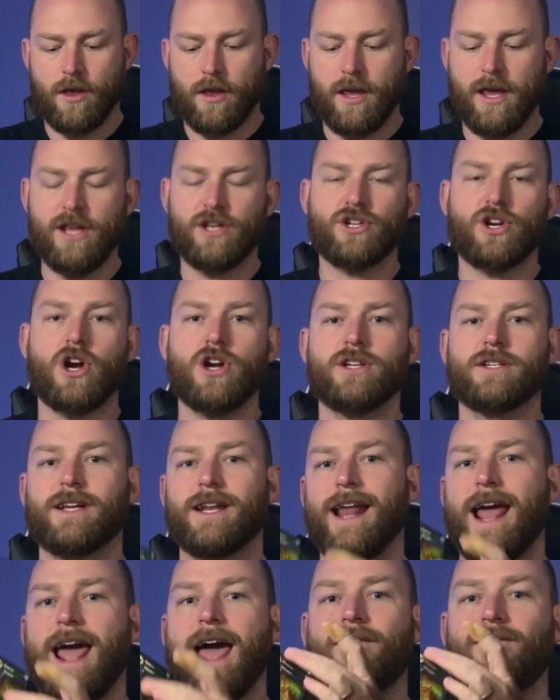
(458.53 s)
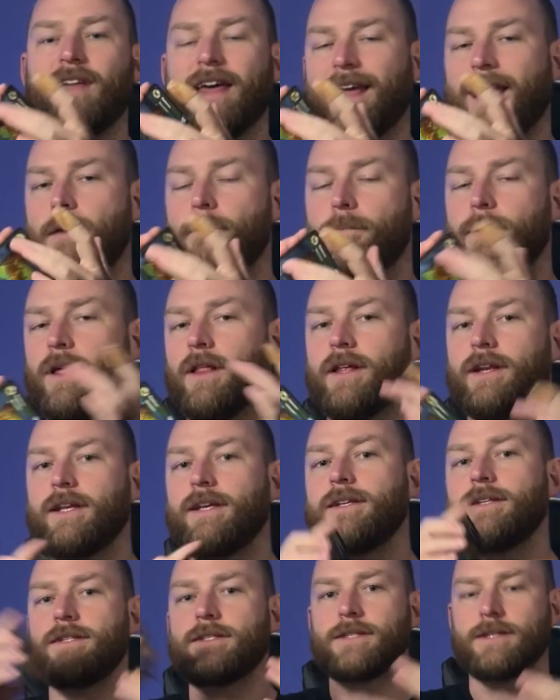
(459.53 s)
each card is gonna have like
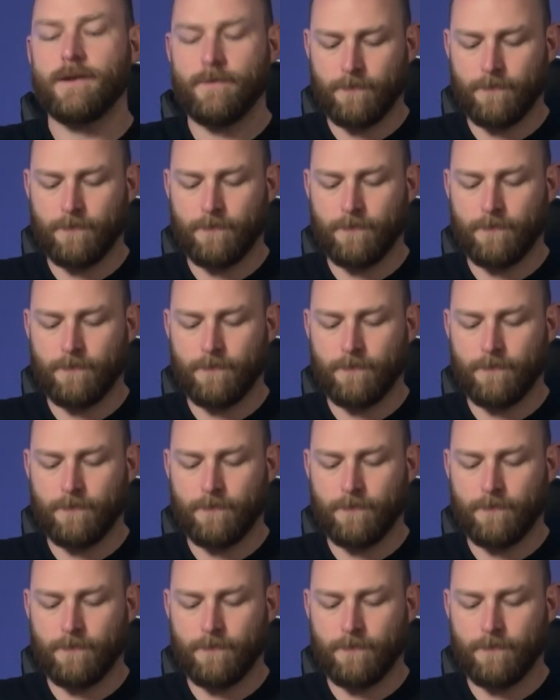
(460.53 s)
abilities,